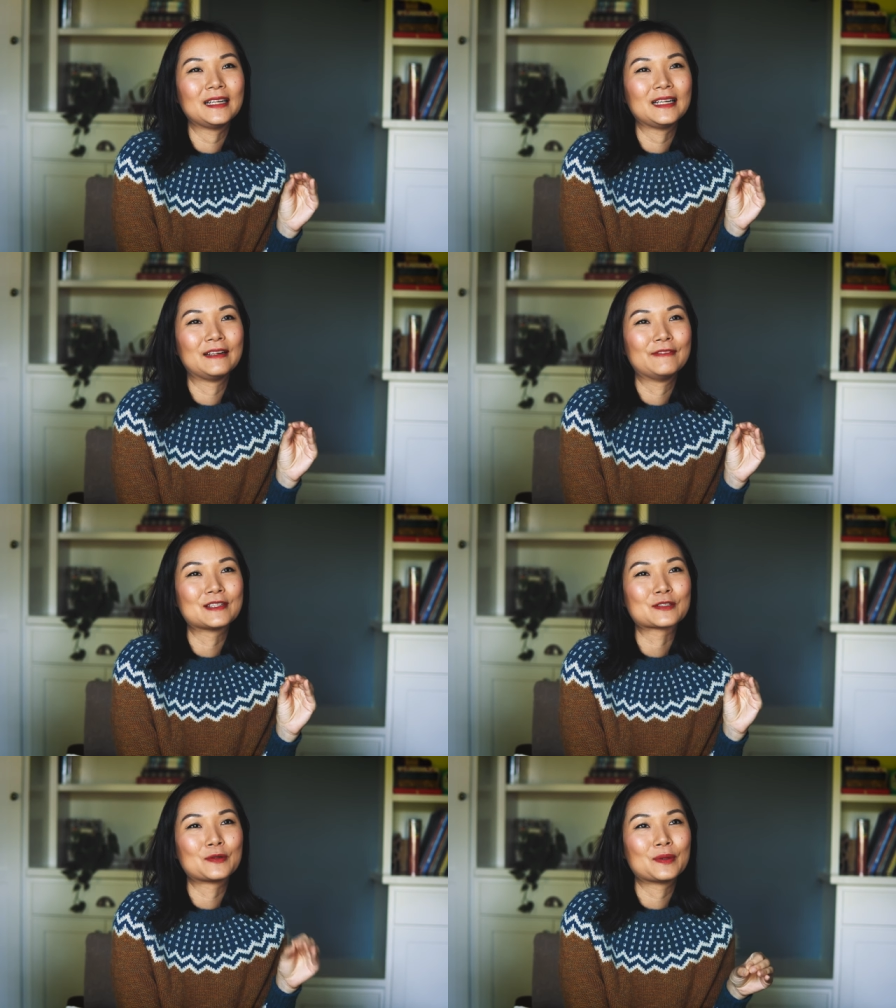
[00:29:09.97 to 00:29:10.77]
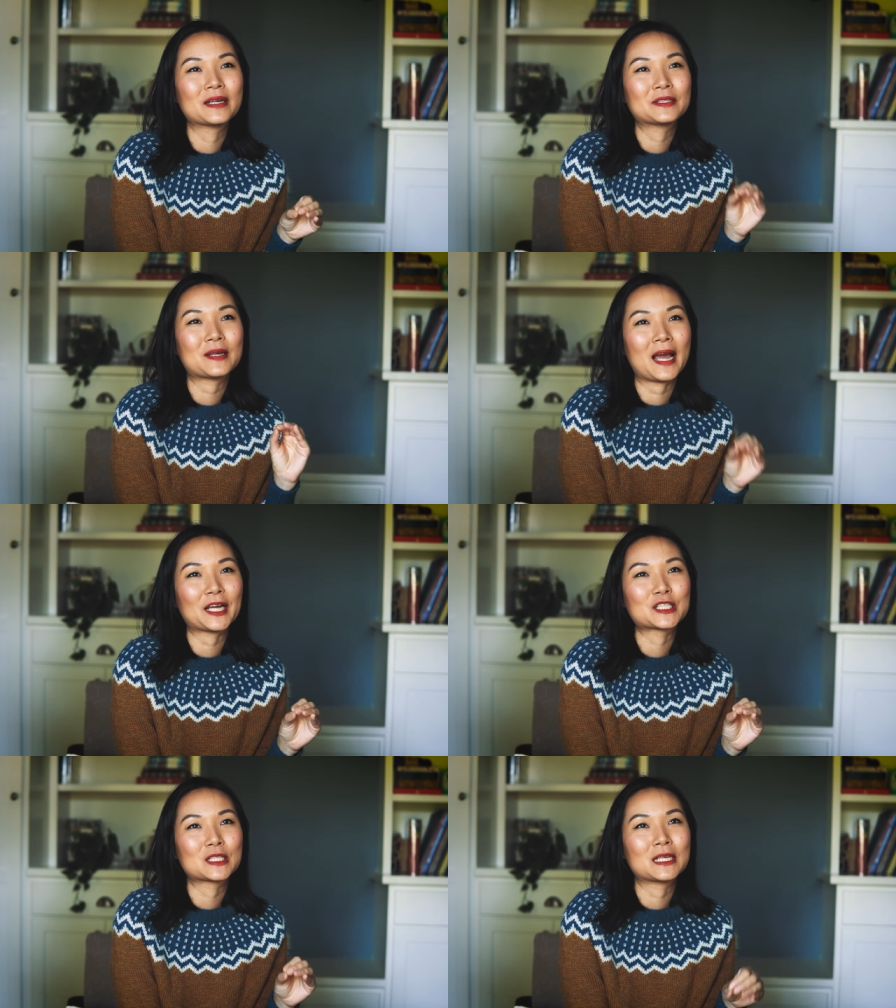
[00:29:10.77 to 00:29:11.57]
if it's going to
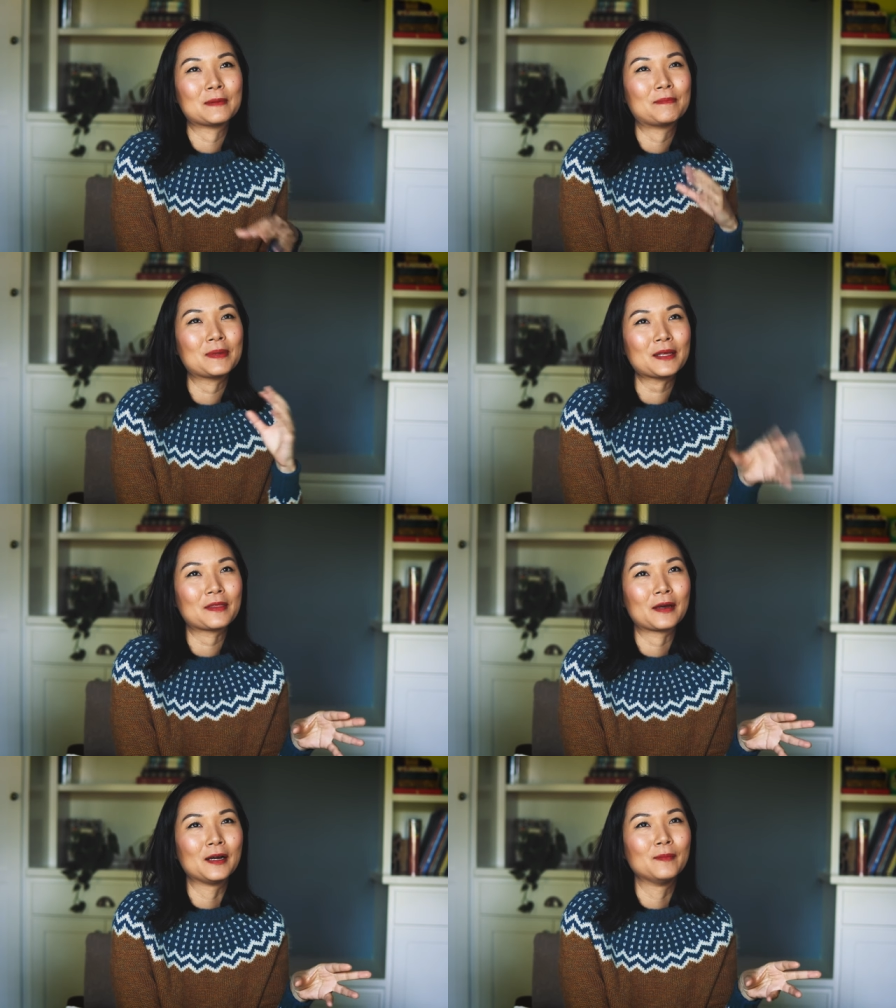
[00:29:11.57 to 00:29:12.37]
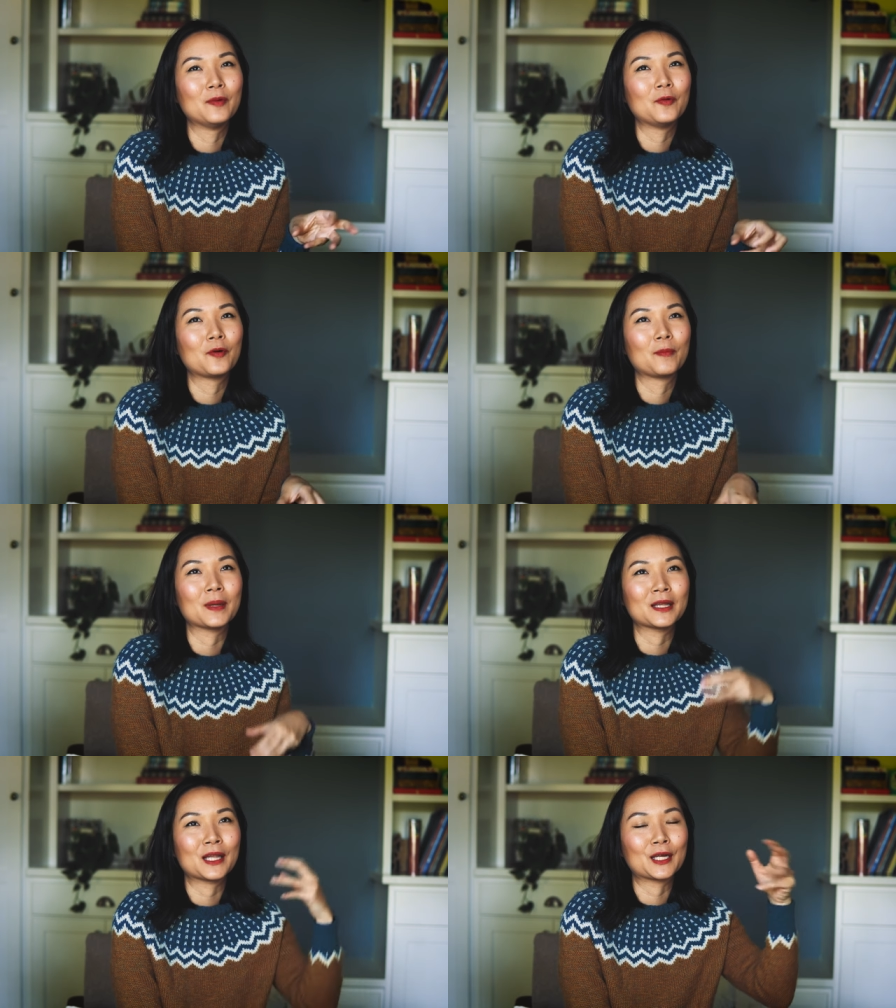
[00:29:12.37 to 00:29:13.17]
actually be them or
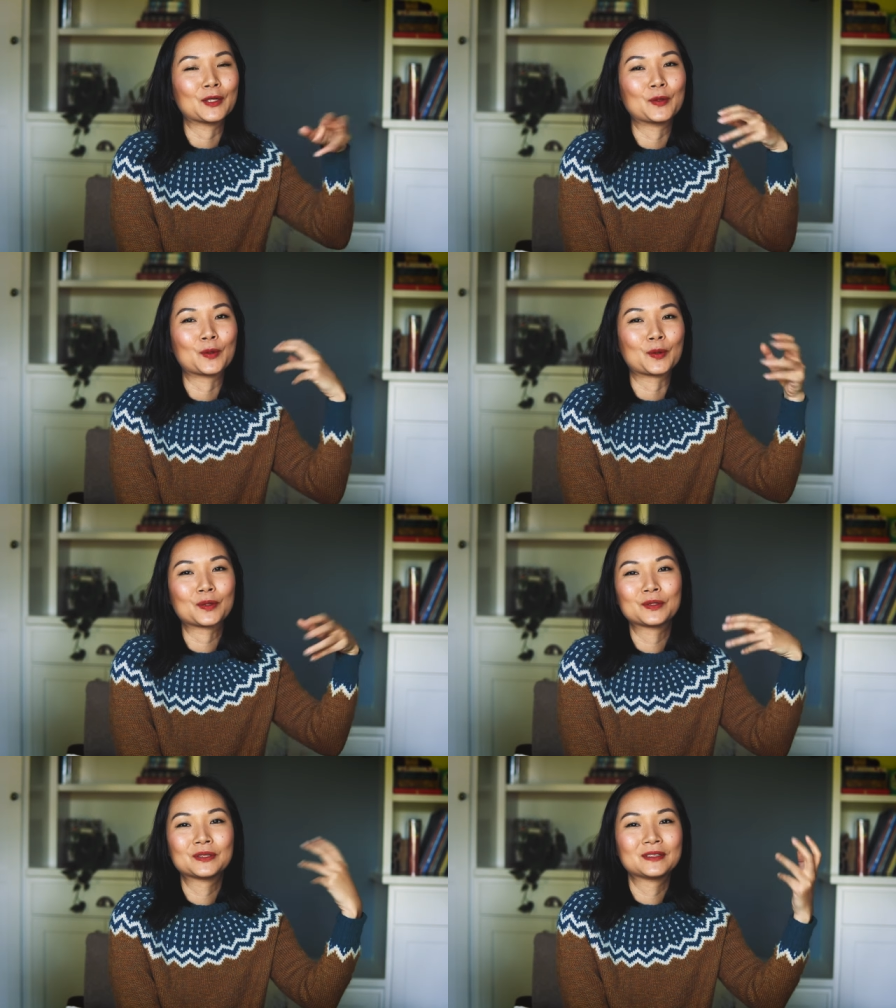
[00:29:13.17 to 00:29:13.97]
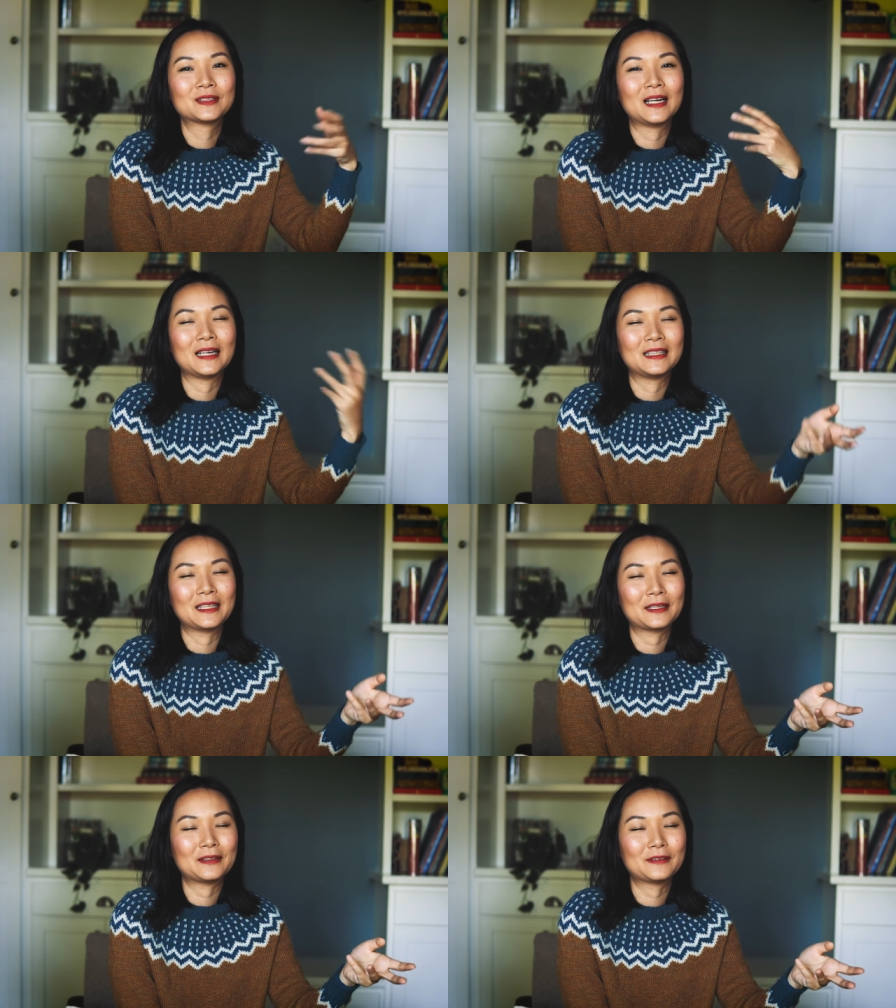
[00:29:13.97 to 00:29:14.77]
be like your
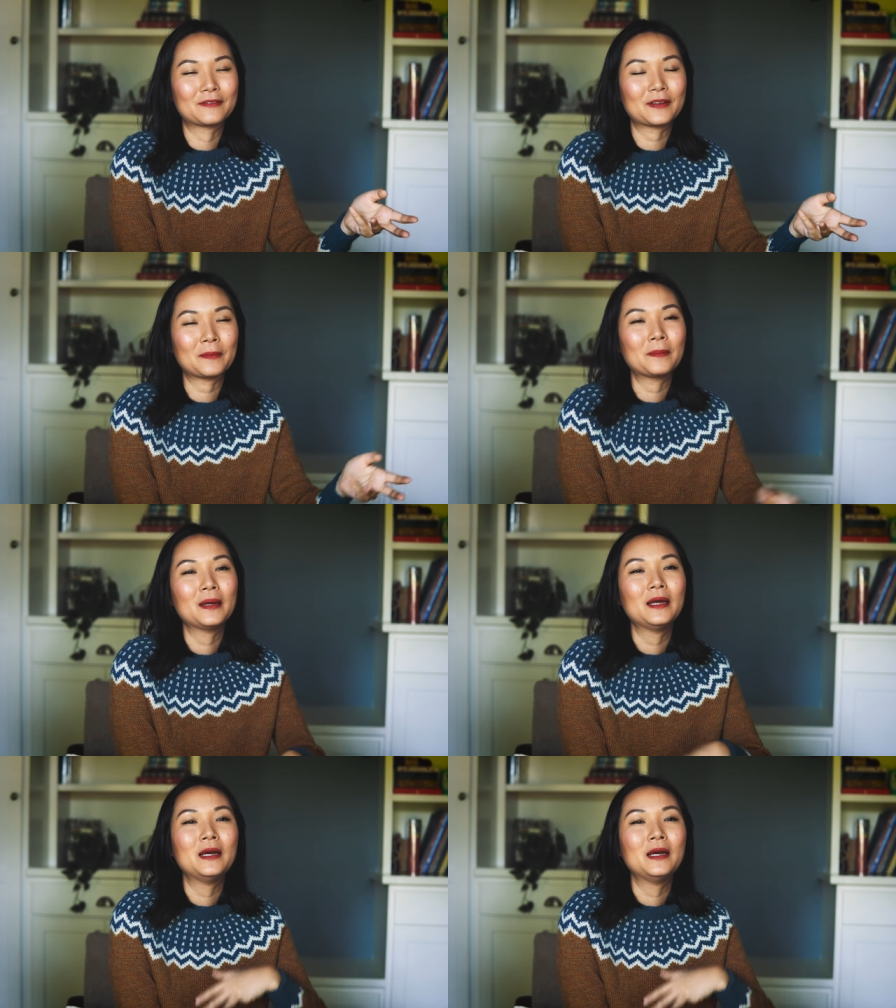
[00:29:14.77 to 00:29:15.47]
idea of them.